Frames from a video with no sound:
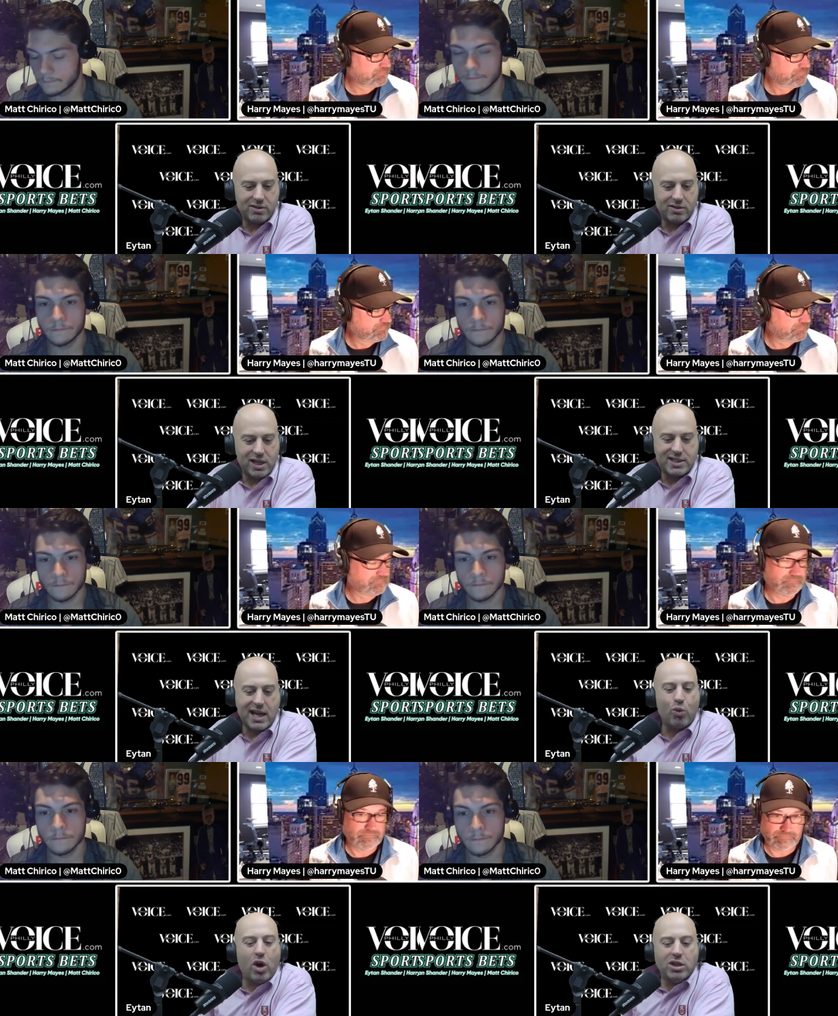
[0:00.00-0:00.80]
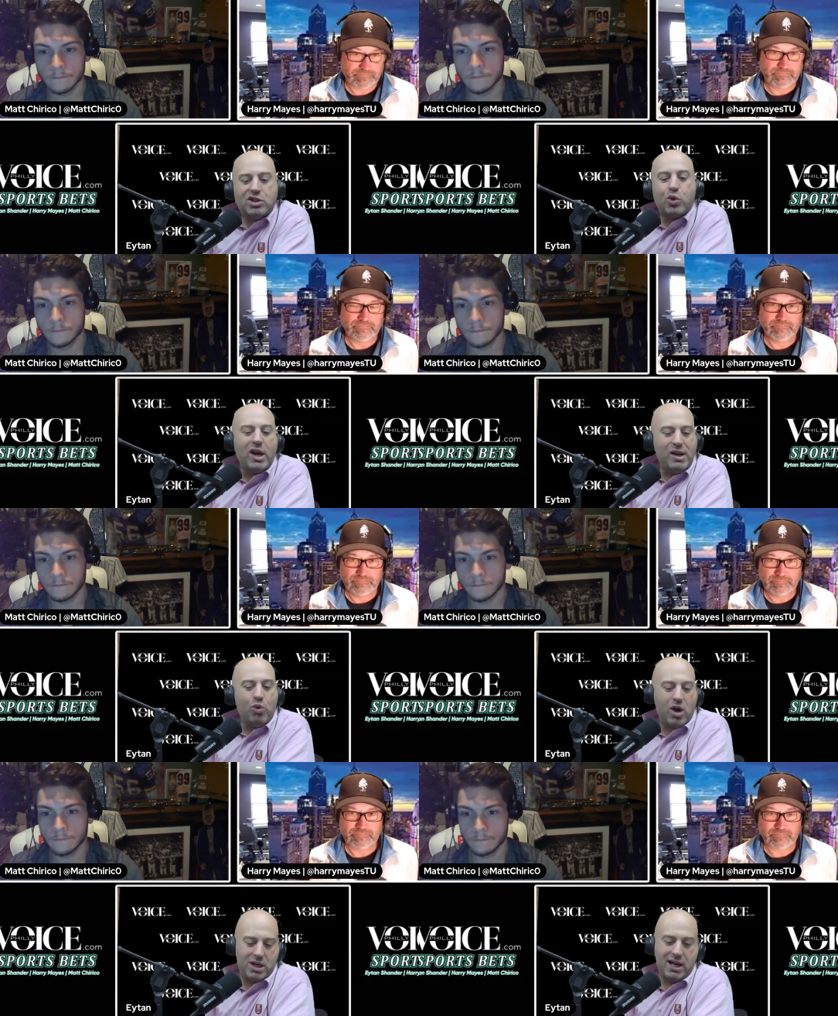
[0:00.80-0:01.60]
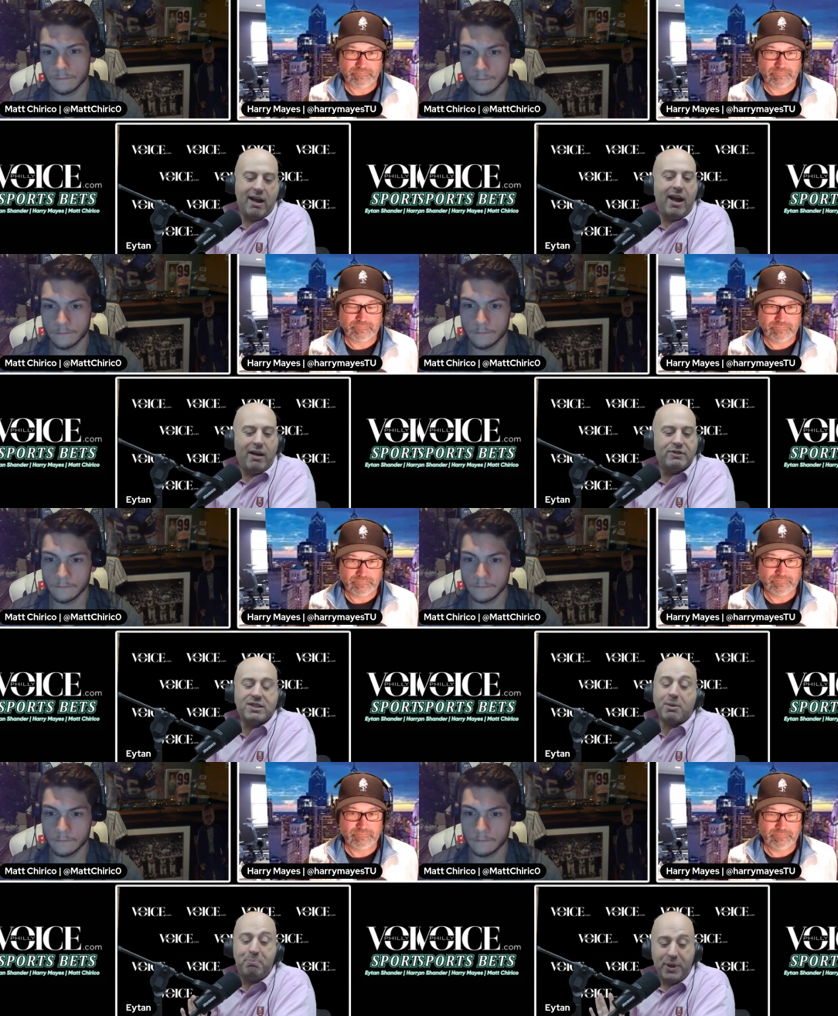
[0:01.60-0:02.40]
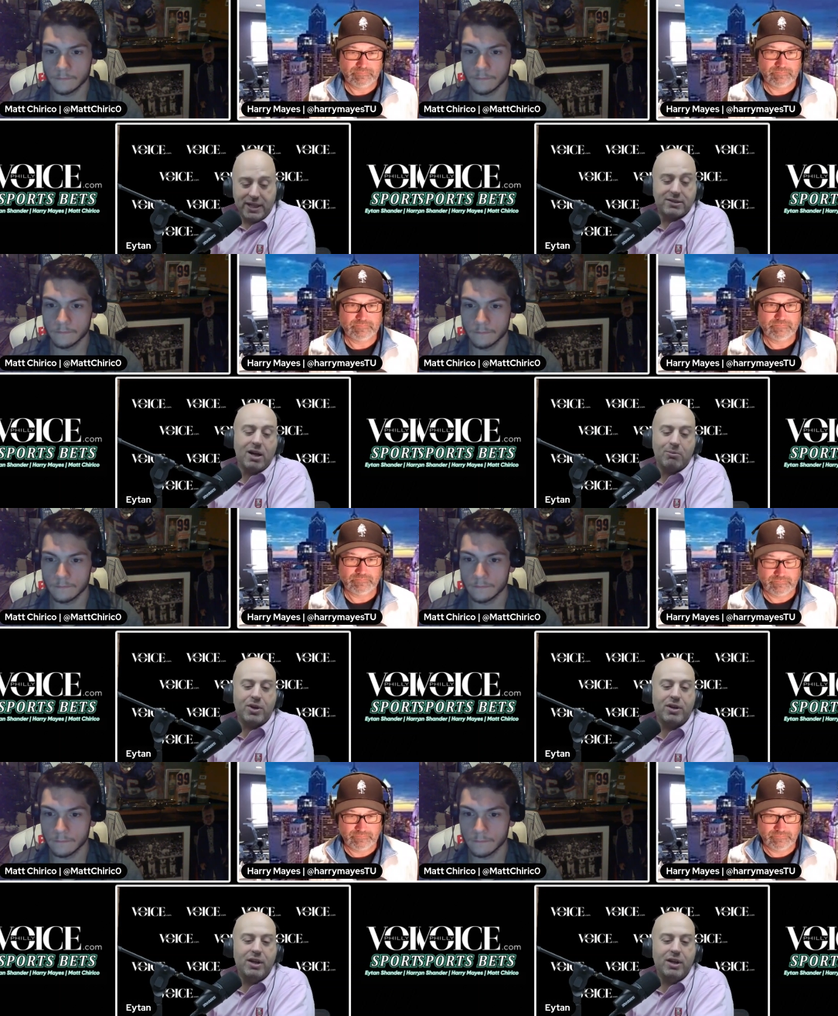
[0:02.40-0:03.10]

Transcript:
Speaker 1: It's at 121 and a half. That's a big number.